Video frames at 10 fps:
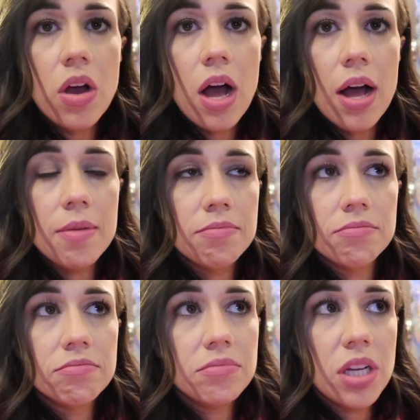
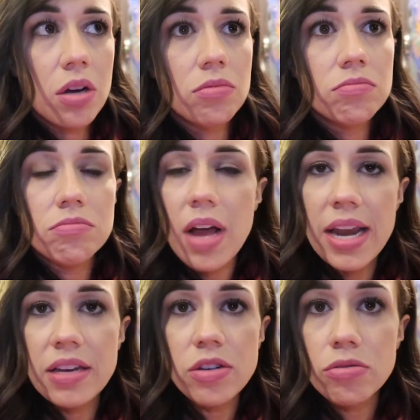um you know
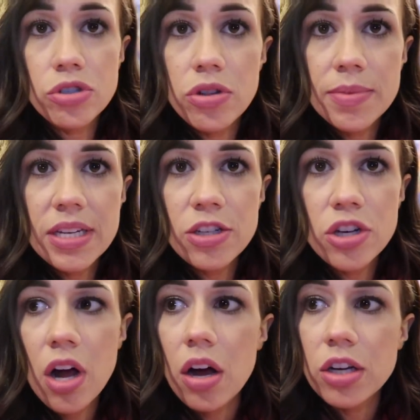and don't show them attention
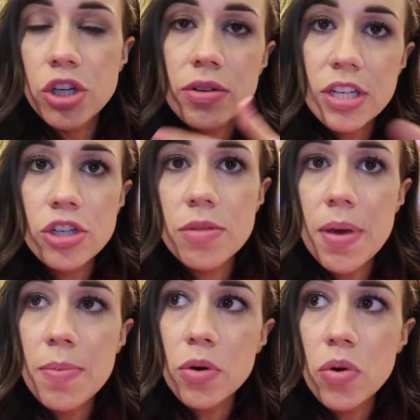at all. Show attention to
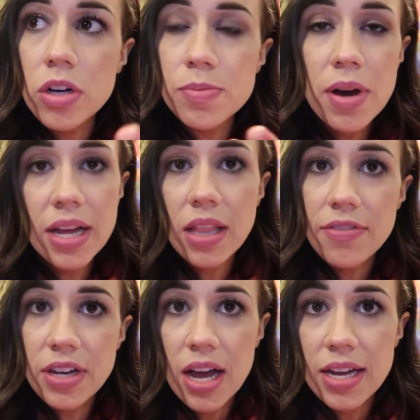people who are spreading
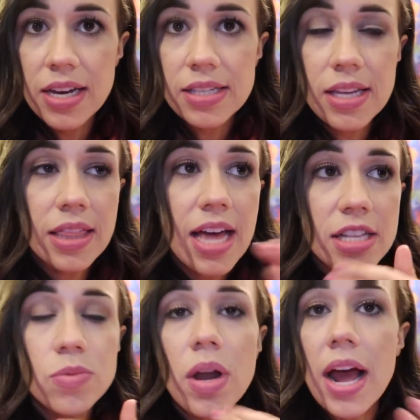love and kindness. Like,
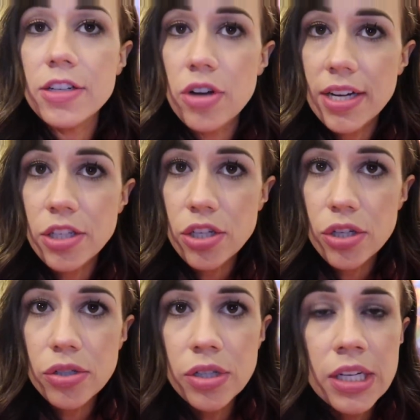that's what I try to
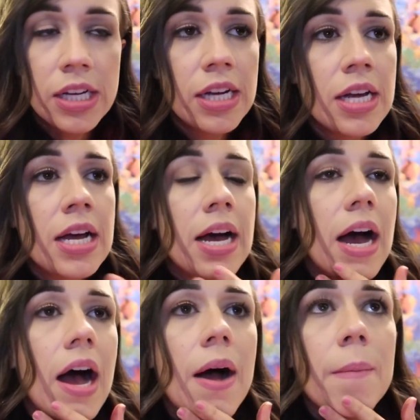do.
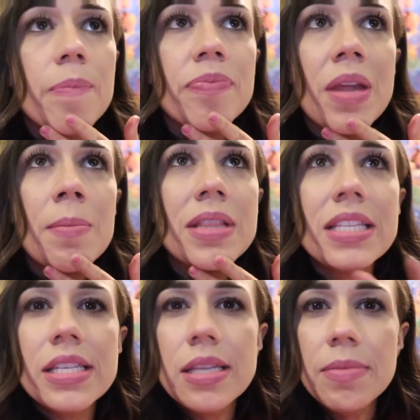Um but
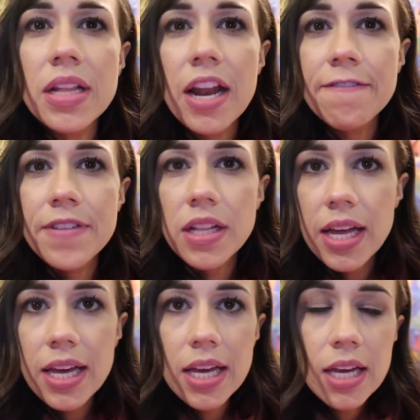this is something that I feel
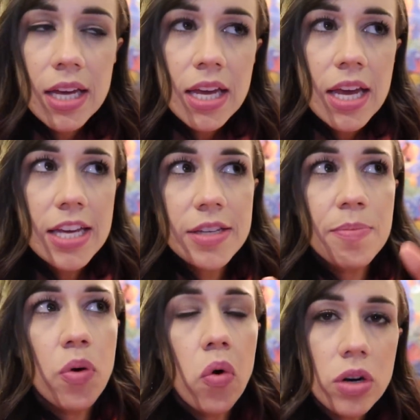like is
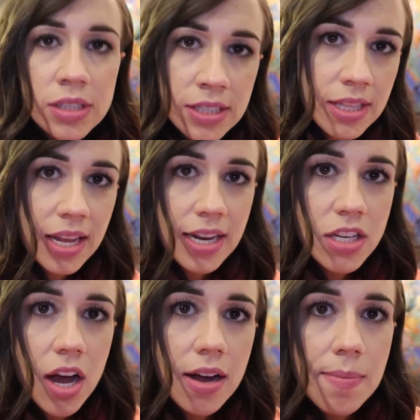important that I
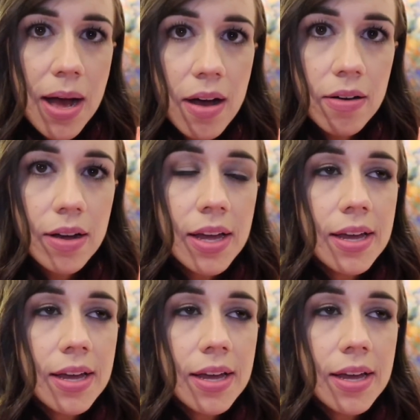talk about,